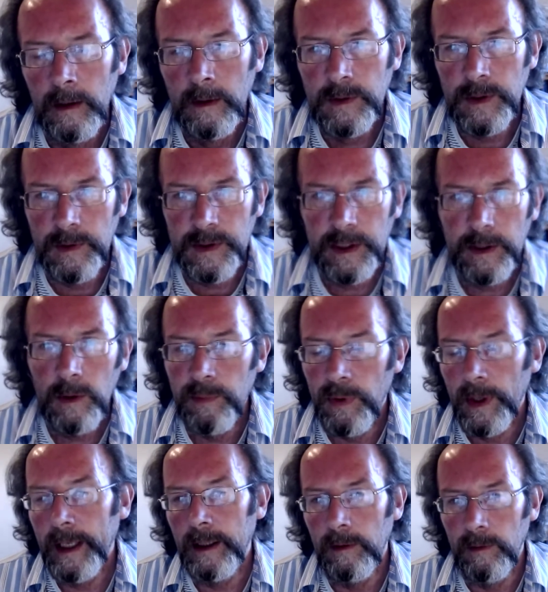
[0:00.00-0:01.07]
So it's a
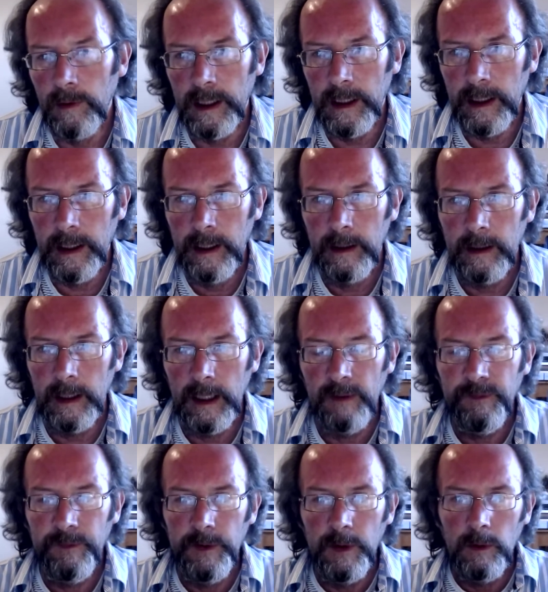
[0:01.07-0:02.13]
no-brainer really.
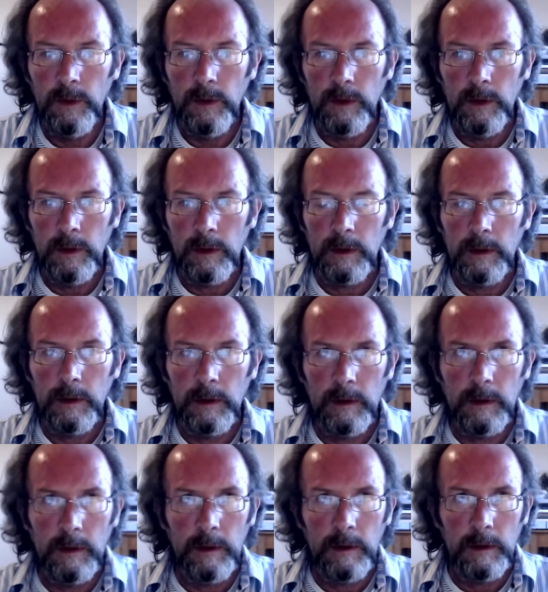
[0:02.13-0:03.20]
If you're
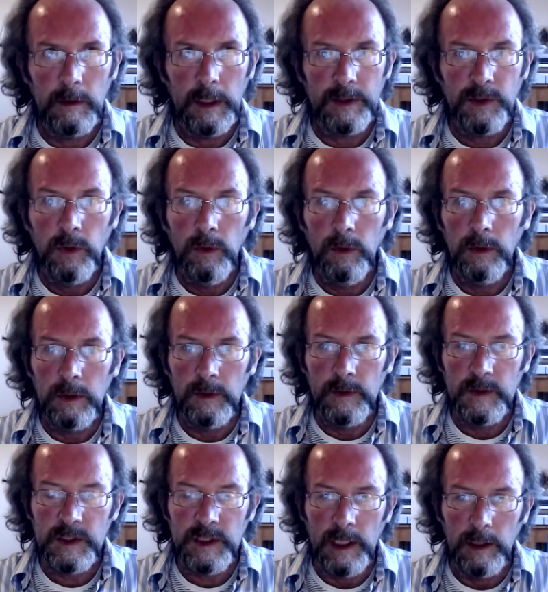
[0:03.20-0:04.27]
at all good at
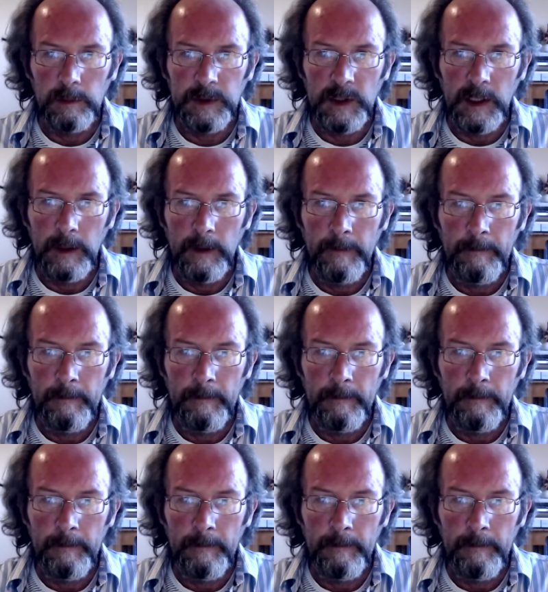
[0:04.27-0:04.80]
sculpting,